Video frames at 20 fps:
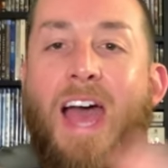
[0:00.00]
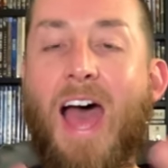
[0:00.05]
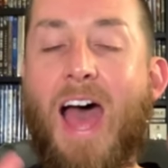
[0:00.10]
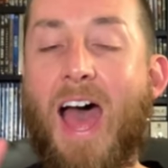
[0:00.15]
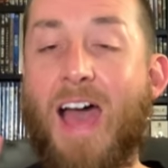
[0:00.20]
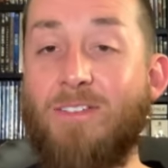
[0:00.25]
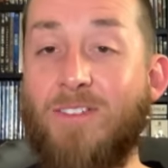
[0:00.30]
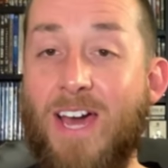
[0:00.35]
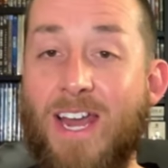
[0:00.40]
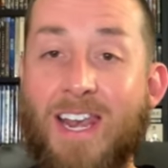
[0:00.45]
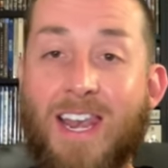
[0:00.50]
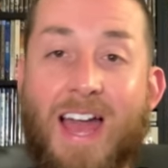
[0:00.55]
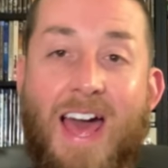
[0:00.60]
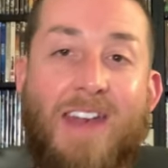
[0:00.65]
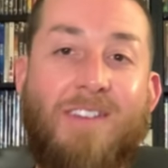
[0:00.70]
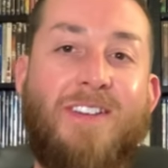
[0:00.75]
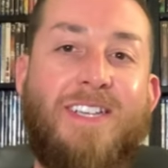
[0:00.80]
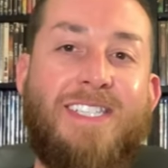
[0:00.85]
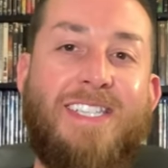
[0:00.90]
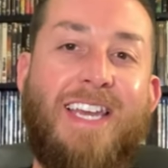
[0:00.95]
I've got a lot
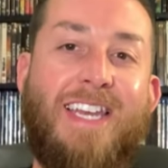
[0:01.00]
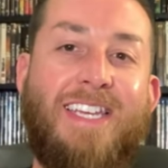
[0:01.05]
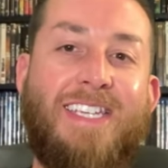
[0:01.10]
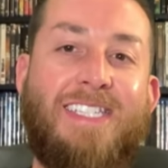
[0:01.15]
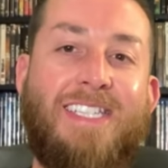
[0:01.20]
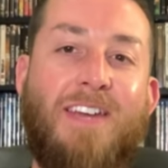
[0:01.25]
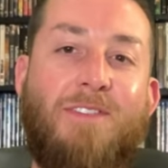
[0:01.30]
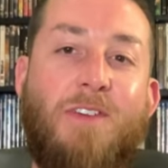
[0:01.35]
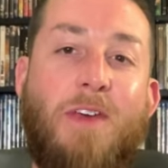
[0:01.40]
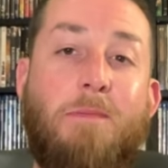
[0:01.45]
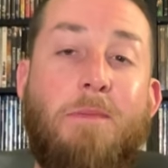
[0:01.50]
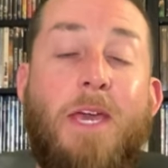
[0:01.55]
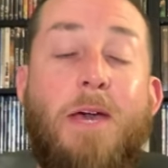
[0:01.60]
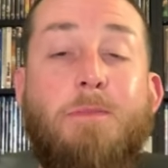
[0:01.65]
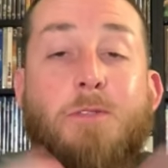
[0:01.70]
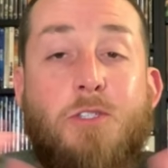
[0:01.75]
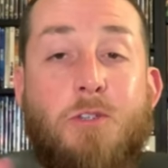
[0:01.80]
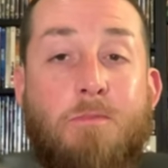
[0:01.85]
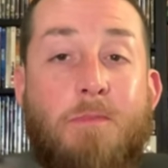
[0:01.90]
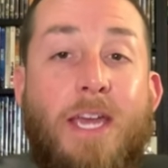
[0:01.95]
of exciting stuff coming
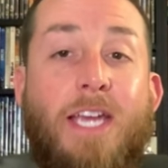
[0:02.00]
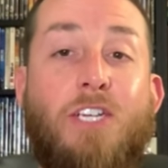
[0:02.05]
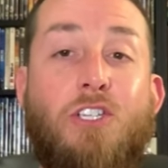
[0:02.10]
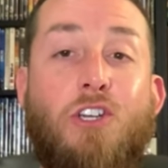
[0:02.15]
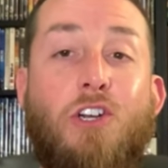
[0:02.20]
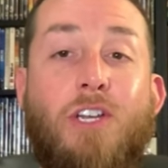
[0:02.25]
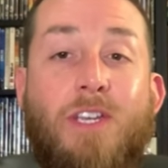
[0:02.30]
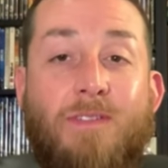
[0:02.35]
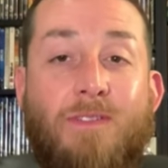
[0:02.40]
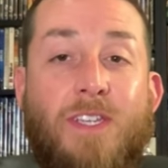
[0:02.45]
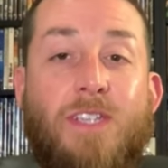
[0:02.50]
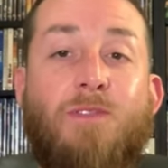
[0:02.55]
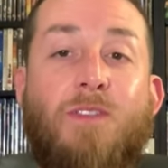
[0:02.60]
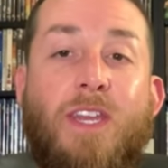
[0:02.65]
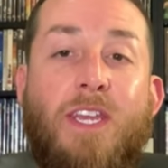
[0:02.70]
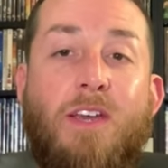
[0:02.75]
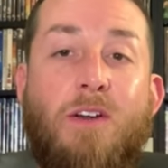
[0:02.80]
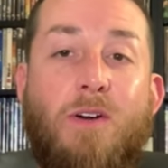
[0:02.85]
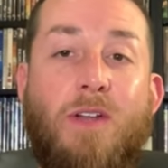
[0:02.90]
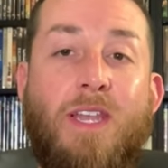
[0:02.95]
up, so make sure to give this
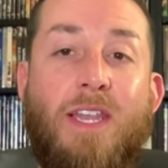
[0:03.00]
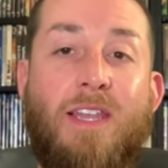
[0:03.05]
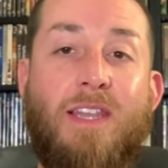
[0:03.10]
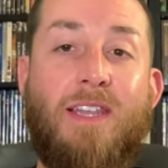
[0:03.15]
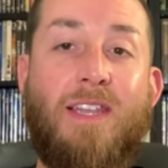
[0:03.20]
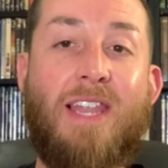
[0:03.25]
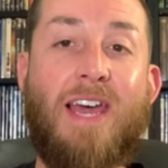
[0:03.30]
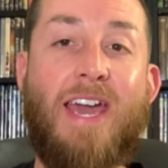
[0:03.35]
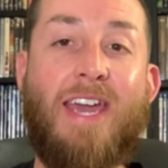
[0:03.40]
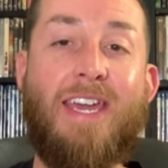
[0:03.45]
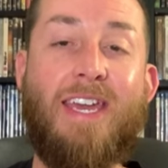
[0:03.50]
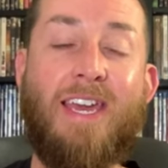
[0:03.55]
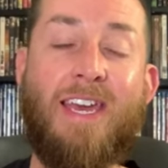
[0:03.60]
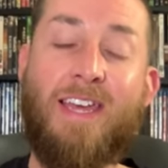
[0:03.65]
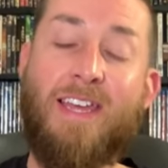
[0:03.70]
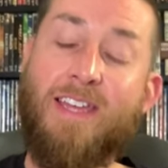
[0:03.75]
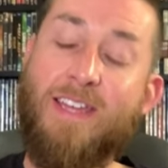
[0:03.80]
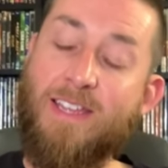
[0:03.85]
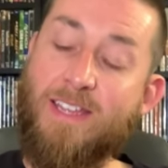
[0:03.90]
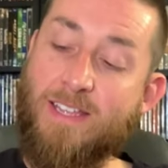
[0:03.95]
video a like,
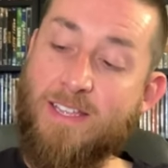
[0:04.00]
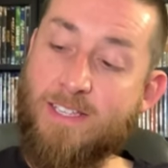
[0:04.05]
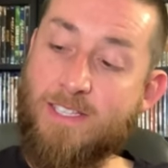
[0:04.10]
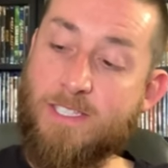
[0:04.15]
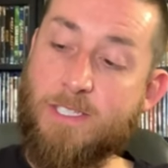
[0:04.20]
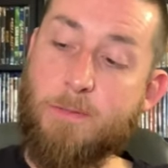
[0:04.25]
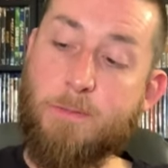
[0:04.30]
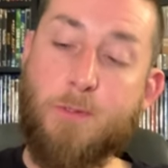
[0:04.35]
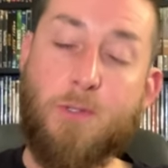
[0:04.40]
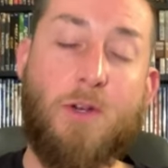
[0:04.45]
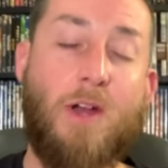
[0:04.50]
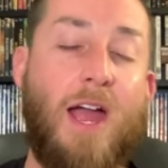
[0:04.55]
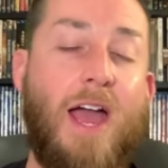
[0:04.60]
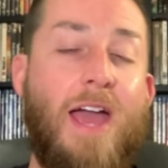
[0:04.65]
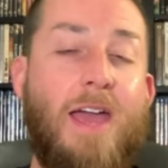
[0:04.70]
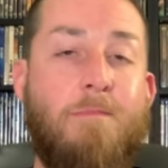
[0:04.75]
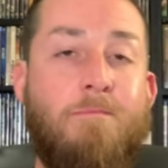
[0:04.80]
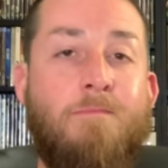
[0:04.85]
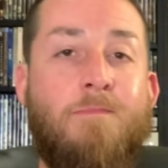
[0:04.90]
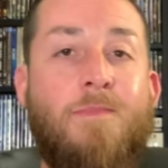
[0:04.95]

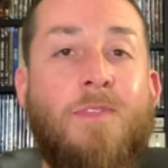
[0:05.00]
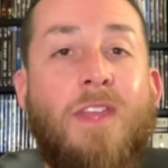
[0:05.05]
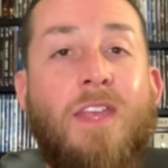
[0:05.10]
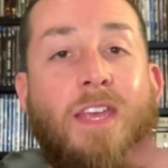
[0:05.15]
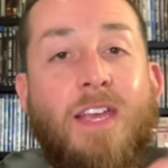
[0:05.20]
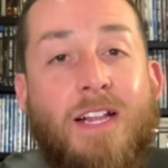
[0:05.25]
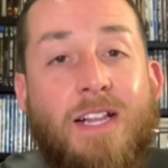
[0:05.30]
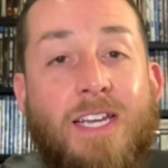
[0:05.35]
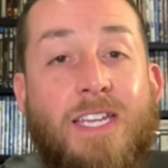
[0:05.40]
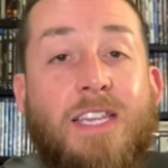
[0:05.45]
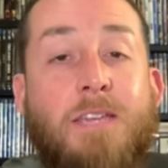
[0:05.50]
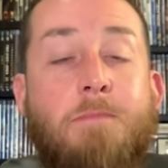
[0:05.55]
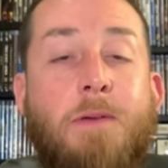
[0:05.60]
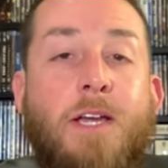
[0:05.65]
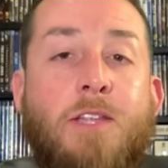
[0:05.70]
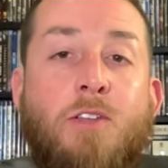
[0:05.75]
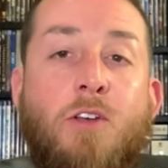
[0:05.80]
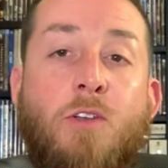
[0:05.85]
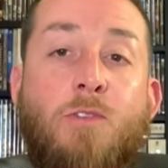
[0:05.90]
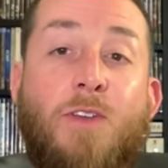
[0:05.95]
subscribe, Click the
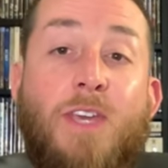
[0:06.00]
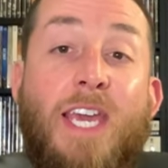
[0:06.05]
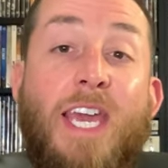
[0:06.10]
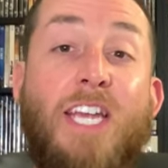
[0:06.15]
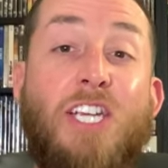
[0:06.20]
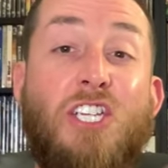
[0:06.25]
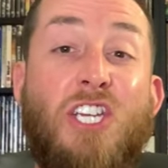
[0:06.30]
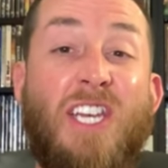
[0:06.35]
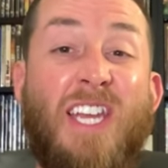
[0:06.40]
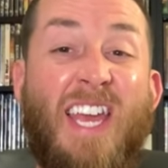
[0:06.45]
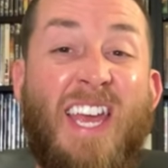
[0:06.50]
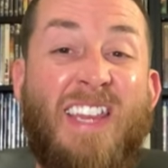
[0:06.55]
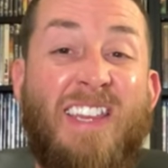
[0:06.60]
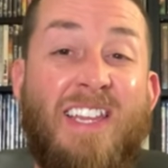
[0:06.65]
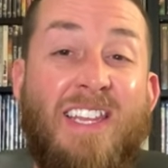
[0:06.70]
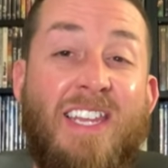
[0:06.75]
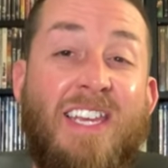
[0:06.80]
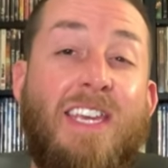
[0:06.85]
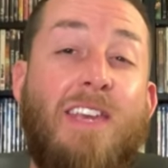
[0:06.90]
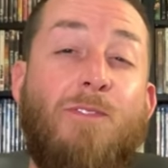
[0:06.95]
bell notification and the
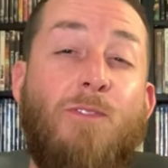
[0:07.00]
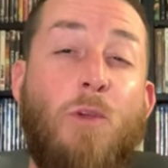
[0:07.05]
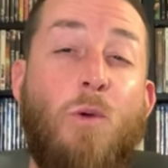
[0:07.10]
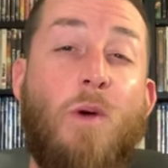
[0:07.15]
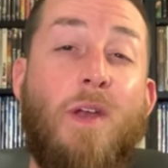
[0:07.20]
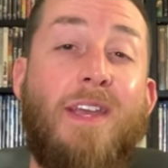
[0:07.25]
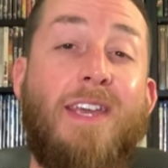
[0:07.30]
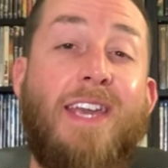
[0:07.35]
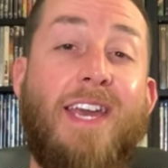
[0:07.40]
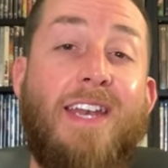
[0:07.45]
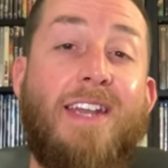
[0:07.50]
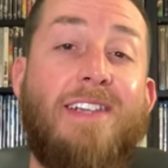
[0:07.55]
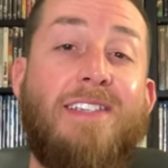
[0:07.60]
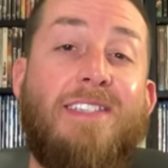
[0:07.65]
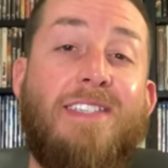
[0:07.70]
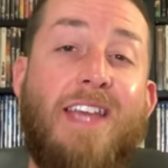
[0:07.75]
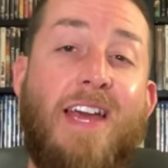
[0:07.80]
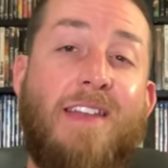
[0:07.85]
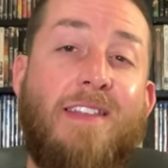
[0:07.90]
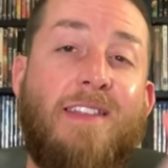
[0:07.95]
link if you want to get it. It's
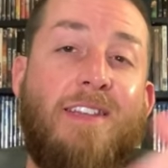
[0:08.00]
down in the